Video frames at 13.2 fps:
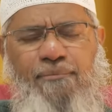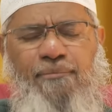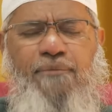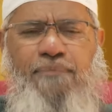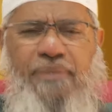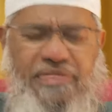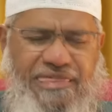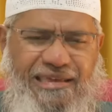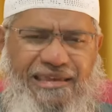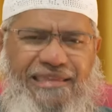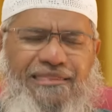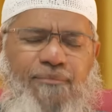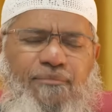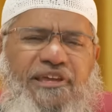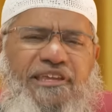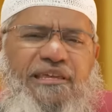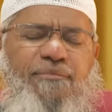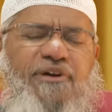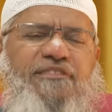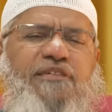But basically, Tablighi
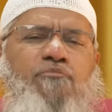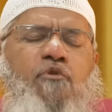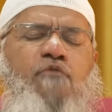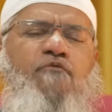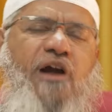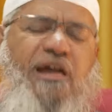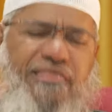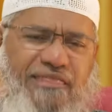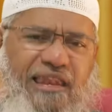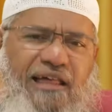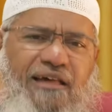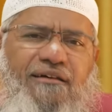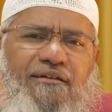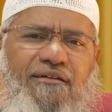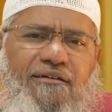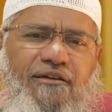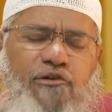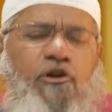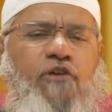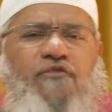Jamaat is more for Islam,
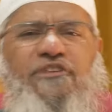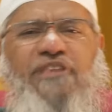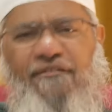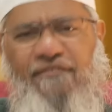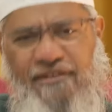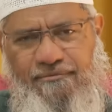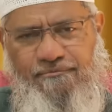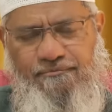not for dawa.